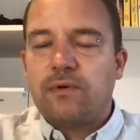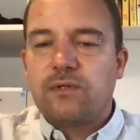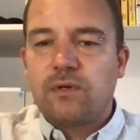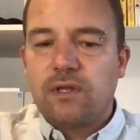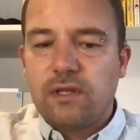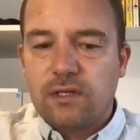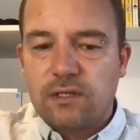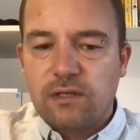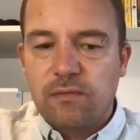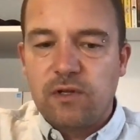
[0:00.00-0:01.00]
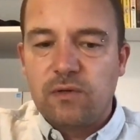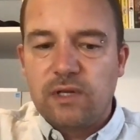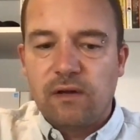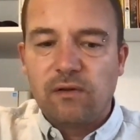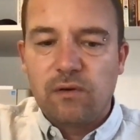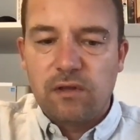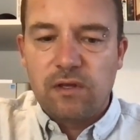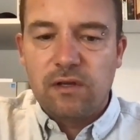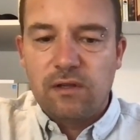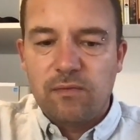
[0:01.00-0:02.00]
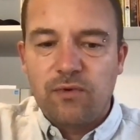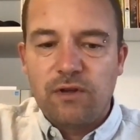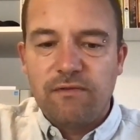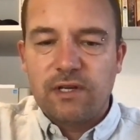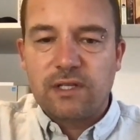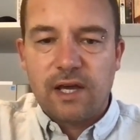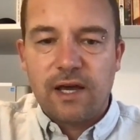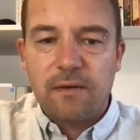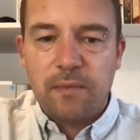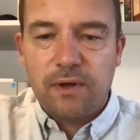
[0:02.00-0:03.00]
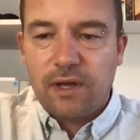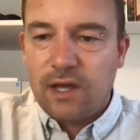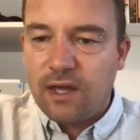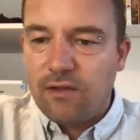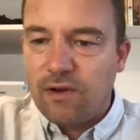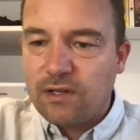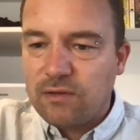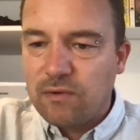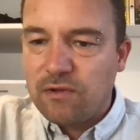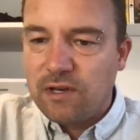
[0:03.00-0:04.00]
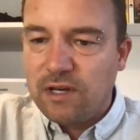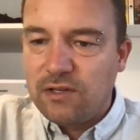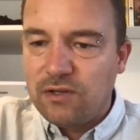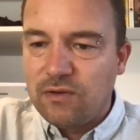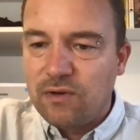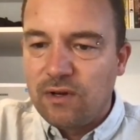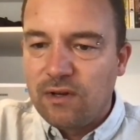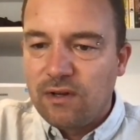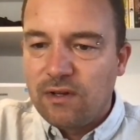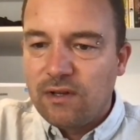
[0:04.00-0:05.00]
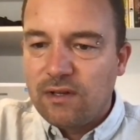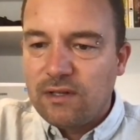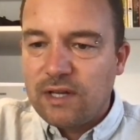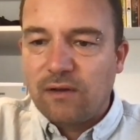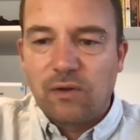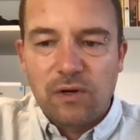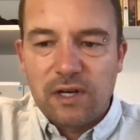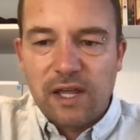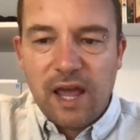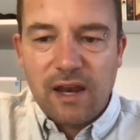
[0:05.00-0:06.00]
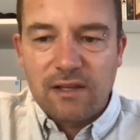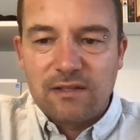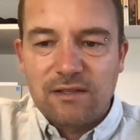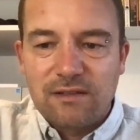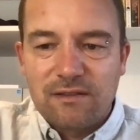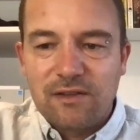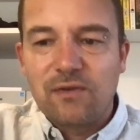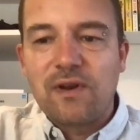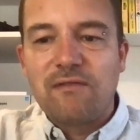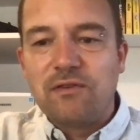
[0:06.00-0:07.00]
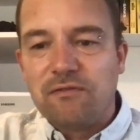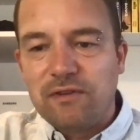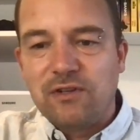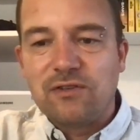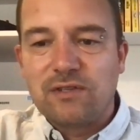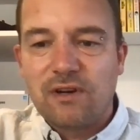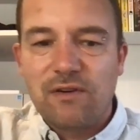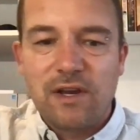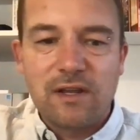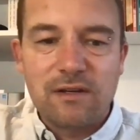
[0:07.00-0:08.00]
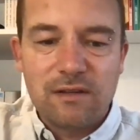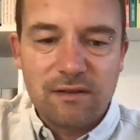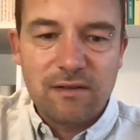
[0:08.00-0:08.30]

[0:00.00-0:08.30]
So I think this is somebody who's downloaded the previous app, and they're asking whether they need to download it again as they don't have new features that are in it.